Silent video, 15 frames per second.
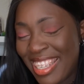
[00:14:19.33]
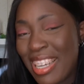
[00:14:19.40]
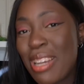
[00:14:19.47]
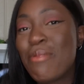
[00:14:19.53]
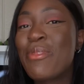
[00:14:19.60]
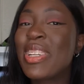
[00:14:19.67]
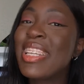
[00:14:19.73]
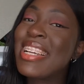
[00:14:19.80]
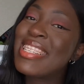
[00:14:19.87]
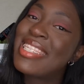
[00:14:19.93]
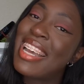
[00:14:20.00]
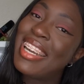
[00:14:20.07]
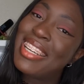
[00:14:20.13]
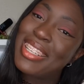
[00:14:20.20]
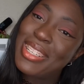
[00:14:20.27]
I'm really
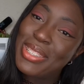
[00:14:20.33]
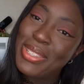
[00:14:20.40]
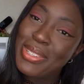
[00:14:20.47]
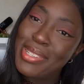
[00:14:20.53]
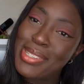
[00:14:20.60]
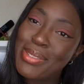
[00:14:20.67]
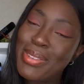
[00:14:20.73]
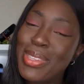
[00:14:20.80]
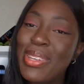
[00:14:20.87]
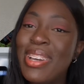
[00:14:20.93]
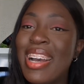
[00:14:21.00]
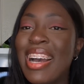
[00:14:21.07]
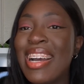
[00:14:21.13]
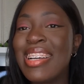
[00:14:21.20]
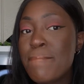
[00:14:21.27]
excited to do this with you
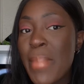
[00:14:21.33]
guys.